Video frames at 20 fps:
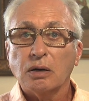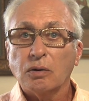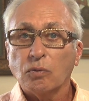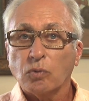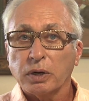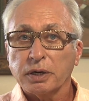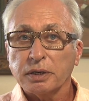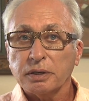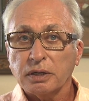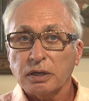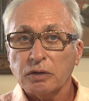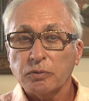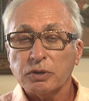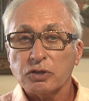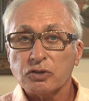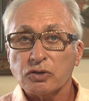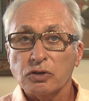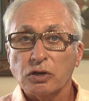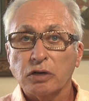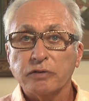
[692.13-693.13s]
one in
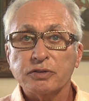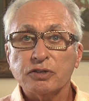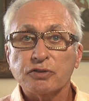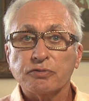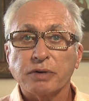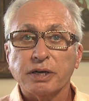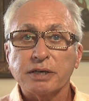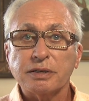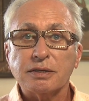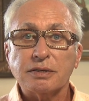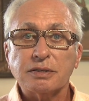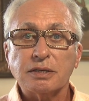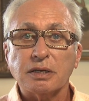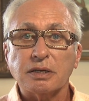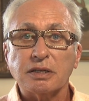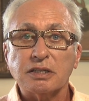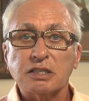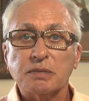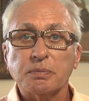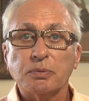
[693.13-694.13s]
which novice writers
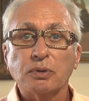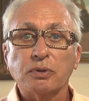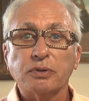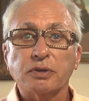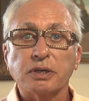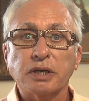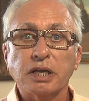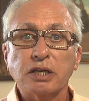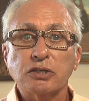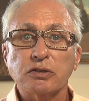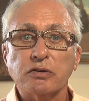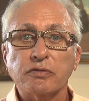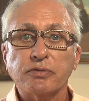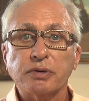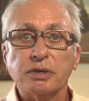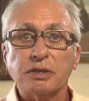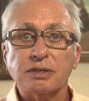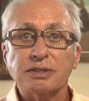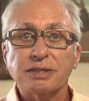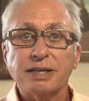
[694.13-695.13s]
can explore the nature of
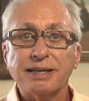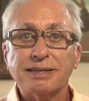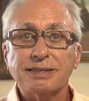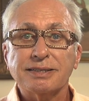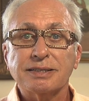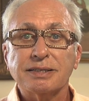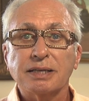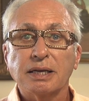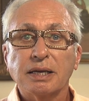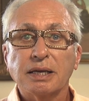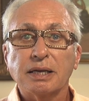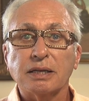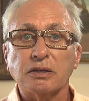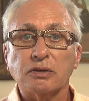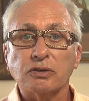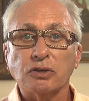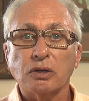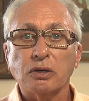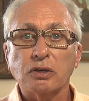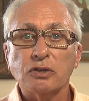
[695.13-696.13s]
written texts and the
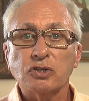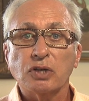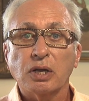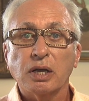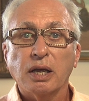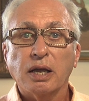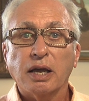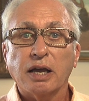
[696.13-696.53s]
knowledge